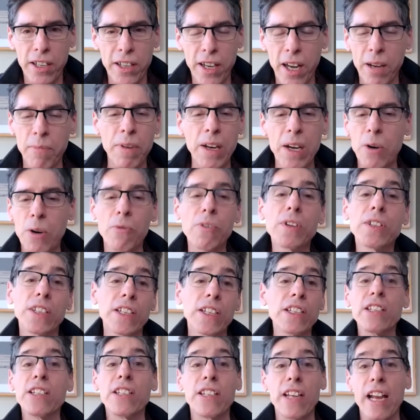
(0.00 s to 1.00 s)
I mean, it was
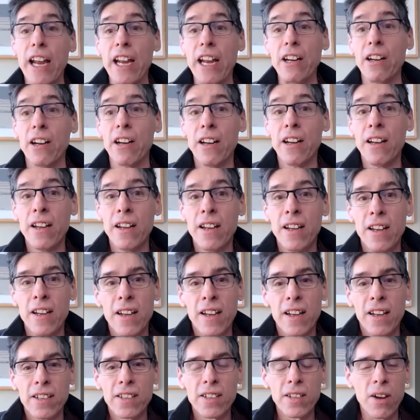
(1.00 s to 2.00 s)
insane.
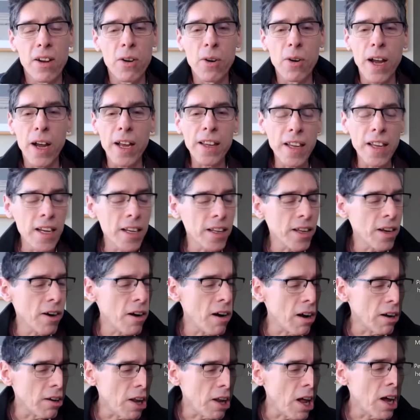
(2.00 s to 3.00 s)
So I think there
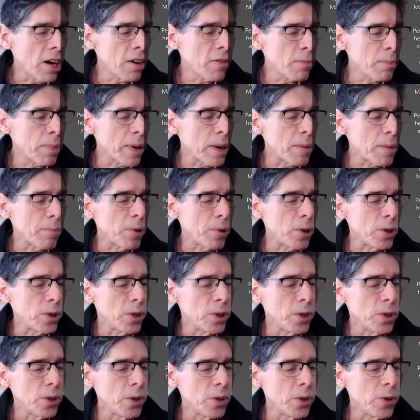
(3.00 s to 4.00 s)
are a lot of people
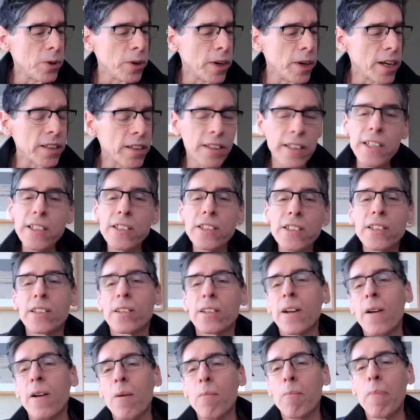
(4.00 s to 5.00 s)
who, at least
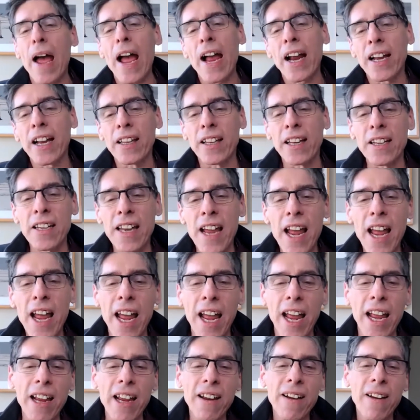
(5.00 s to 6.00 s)
back in the
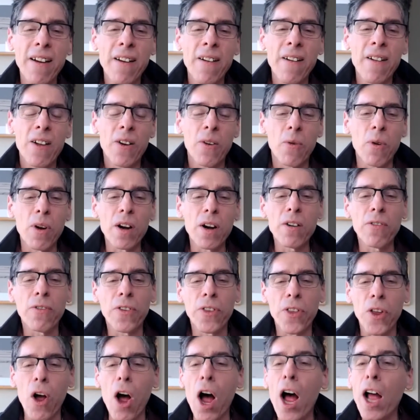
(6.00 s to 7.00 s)
day, would have
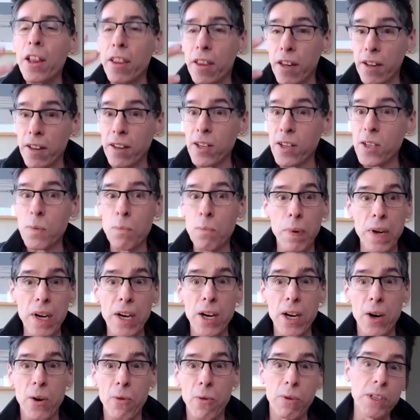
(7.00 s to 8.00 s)
thought that this
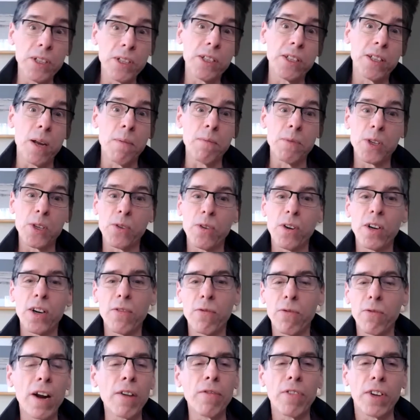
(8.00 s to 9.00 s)
beer was some sort
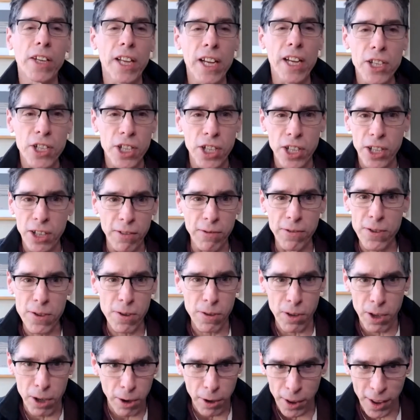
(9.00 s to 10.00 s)
of revelation of
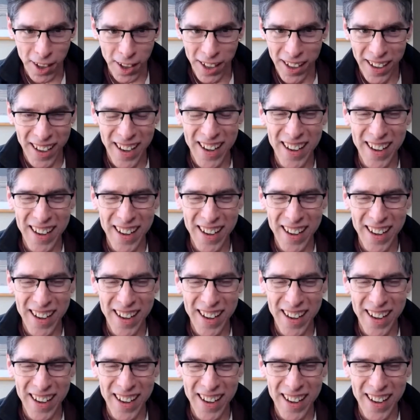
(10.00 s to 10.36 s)
truth.